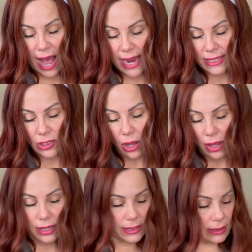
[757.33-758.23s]
saw
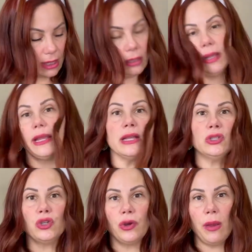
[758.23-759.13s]
this on like
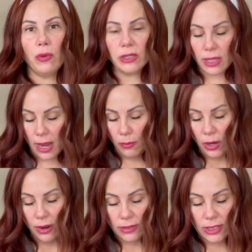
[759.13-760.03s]
Instagram one time when
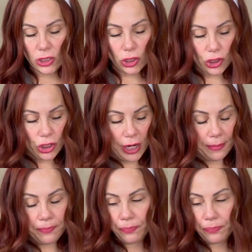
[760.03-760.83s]
I was searching,